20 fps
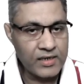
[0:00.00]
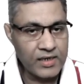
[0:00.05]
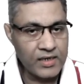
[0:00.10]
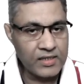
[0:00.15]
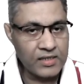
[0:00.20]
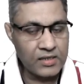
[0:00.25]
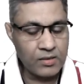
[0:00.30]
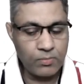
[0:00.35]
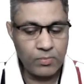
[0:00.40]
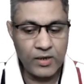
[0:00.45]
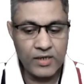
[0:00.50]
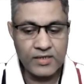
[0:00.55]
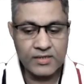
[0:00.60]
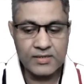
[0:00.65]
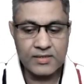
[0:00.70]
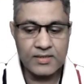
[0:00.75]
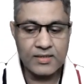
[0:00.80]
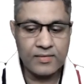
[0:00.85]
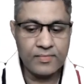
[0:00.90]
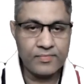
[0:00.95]
10th
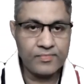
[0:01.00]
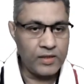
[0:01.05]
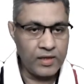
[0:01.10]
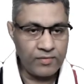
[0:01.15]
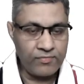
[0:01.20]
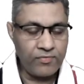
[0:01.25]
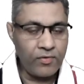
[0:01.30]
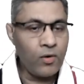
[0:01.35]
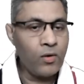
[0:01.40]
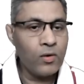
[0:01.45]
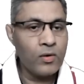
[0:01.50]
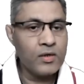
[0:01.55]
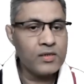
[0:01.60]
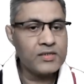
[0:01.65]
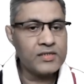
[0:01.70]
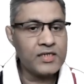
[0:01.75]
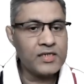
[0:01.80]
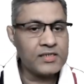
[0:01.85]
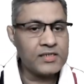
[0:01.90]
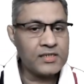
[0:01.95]
place. Therefore,
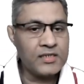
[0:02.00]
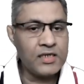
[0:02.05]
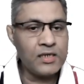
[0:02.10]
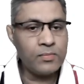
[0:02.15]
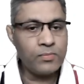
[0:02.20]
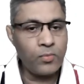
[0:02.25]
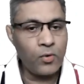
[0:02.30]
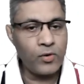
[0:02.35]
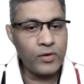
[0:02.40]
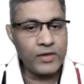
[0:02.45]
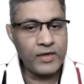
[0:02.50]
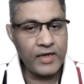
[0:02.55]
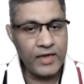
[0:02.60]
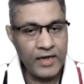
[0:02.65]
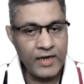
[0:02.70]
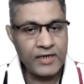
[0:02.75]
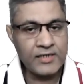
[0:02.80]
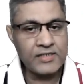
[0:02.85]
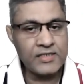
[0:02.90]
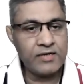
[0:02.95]

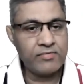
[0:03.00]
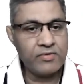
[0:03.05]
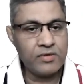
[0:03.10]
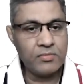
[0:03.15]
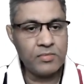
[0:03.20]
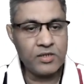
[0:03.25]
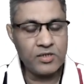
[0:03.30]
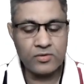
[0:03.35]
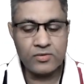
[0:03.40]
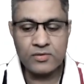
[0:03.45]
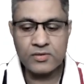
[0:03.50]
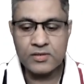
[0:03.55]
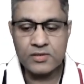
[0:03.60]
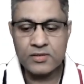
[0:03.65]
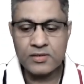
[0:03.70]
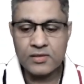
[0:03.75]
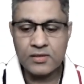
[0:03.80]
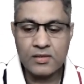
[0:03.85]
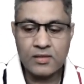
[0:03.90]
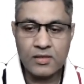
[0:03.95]
16.87
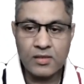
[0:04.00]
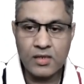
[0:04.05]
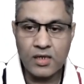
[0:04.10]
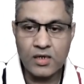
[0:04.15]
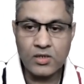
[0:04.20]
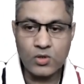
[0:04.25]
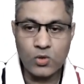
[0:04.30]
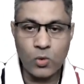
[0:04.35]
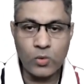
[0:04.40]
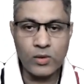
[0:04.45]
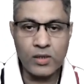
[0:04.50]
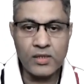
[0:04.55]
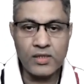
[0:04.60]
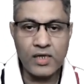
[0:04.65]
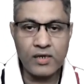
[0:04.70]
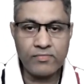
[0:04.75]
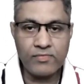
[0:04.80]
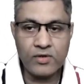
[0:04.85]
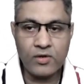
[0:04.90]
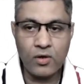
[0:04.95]
meters, the total
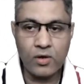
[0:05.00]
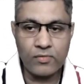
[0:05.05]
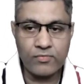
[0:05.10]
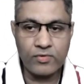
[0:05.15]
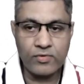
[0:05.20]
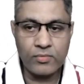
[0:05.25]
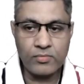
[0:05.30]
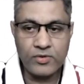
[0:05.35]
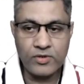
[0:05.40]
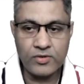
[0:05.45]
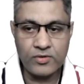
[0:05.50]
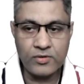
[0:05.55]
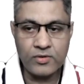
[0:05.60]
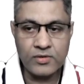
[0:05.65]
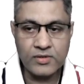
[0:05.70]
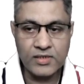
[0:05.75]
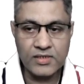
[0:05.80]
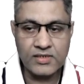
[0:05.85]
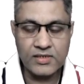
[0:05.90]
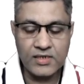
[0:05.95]
that we got from here,
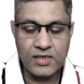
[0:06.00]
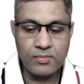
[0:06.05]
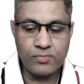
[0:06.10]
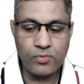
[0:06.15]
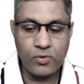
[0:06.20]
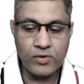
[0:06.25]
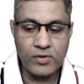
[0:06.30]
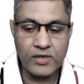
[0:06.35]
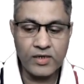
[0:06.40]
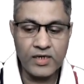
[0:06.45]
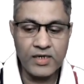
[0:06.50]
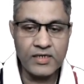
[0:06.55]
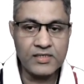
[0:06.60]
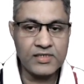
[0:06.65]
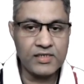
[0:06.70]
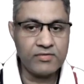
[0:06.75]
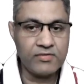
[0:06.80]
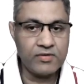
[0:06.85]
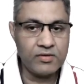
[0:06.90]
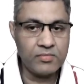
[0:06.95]

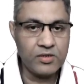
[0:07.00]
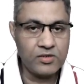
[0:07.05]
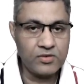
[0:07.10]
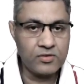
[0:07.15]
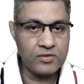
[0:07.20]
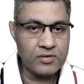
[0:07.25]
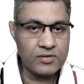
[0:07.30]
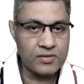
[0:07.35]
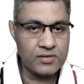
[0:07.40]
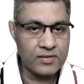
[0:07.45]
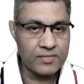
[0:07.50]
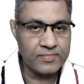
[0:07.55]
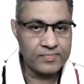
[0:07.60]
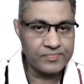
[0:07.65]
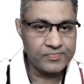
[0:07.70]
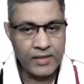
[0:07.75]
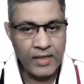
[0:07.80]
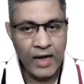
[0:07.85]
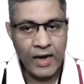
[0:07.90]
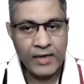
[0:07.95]
16.87 meters,
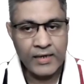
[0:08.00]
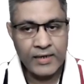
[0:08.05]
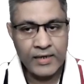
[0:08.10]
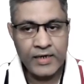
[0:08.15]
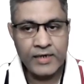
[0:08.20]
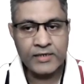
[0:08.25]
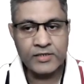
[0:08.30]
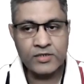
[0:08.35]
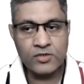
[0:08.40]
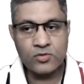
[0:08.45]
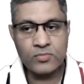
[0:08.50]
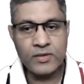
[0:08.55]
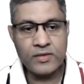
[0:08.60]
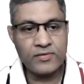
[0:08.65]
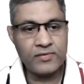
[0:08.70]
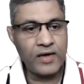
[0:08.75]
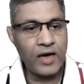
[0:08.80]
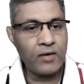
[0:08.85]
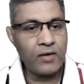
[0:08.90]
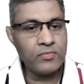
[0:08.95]
that needs to
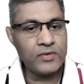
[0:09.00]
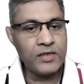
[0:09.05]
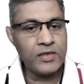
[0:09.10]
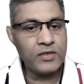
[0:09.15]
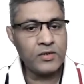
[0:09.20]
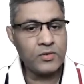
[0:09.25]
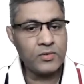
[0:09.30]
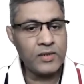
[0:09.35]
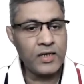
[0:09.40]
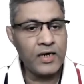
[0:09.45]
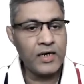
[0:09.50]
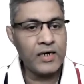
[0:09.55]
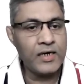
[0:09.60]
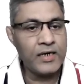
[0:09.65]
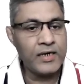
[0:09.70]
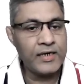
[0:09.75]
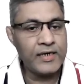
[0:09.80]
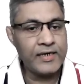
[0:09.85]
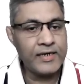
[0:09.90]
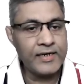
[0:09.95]
be rounded to
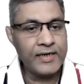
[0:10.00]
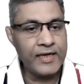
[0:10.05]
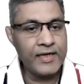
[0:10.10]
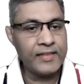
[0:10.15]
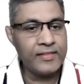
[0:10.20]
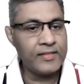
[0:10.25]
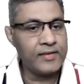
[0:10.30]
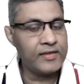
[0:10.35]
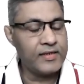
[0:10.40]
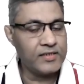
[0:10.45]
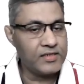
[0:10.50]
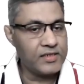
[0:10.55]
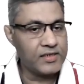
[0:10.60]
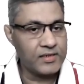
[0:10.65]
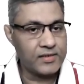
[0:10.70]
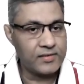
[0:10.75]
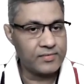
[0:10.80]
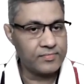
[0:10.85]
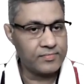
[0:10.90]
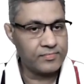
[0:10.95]
the 10th
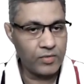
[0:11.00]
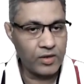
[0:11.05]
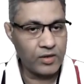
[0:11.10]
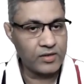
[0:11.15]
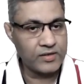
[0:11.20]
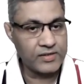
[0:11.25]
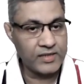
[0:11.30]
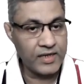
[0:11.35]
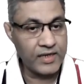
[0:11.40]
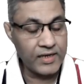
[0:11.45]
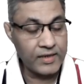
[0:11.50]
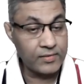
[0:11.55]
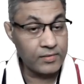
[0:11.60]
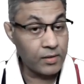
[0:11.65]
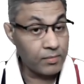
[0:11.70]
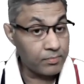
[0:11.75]
digit, because the